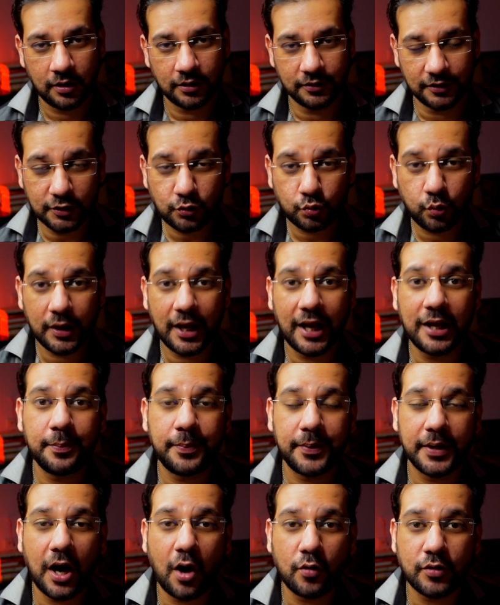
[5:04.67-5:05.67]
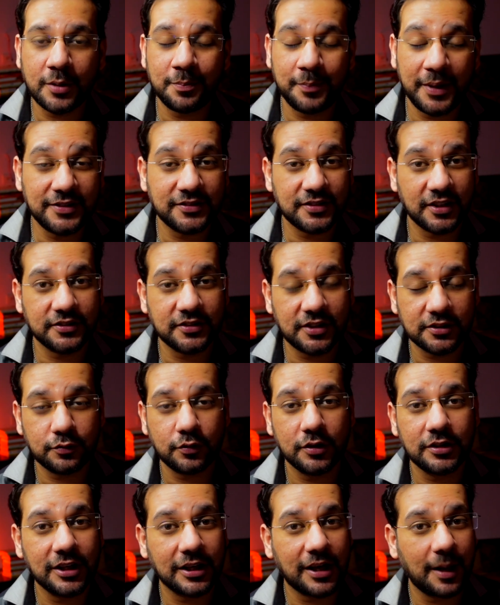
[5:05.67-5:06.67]
This will help you out in being successful
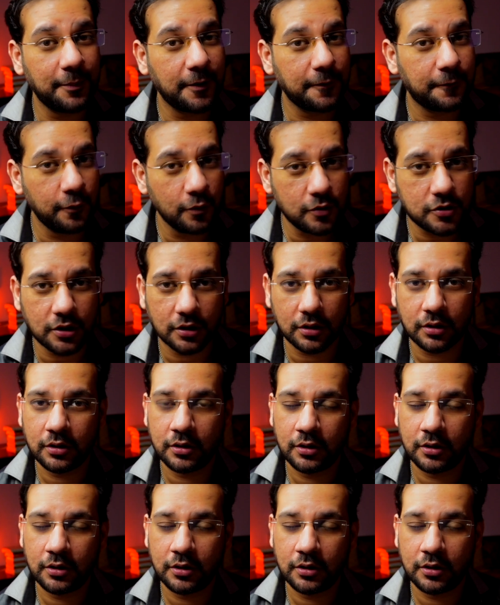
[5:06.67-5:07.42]
in the coming future.